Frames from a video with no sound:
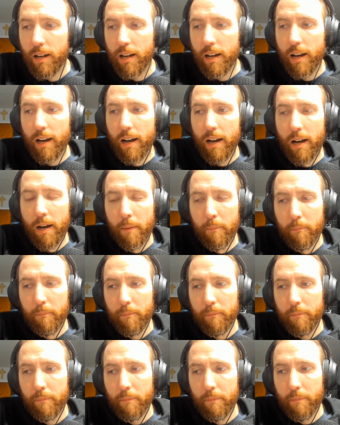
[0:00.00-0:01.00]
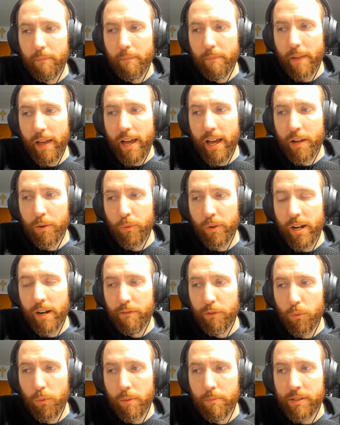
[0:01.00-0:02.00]
Um, and
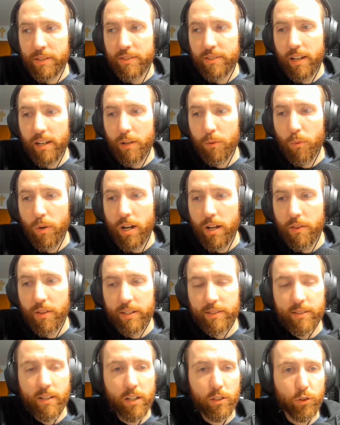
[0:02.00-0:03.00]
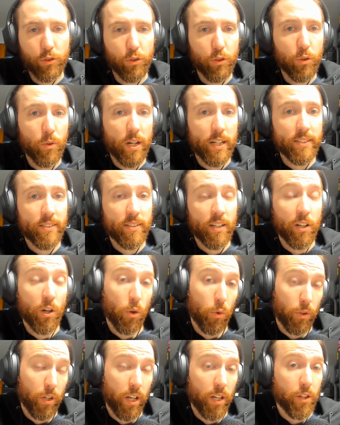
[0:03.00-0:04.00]
whenever women say, well, that's not true, I say,
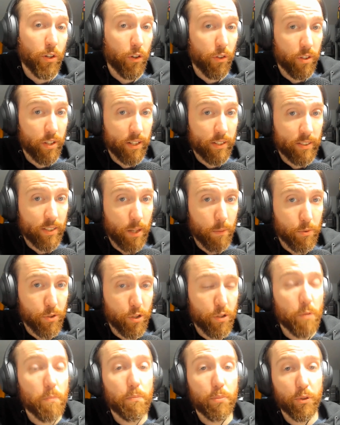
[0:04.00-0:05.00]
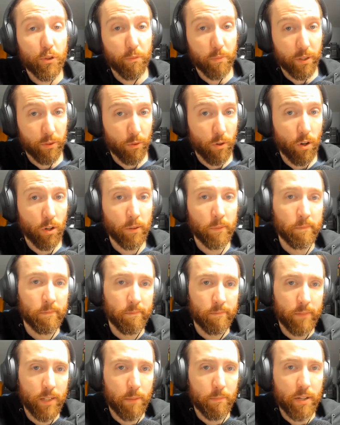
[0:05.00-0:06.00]
okay, you're the exception. Prove me wrong.
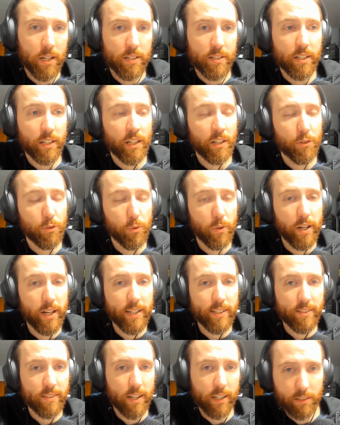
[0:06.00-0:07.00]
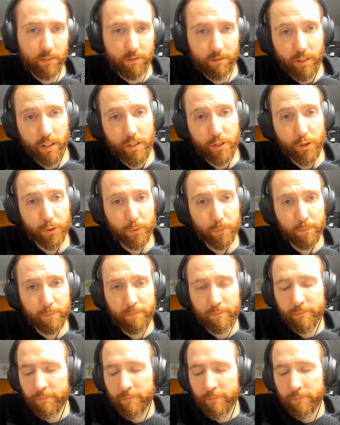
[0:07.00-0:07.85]
I'm not digging through a haystack to find you.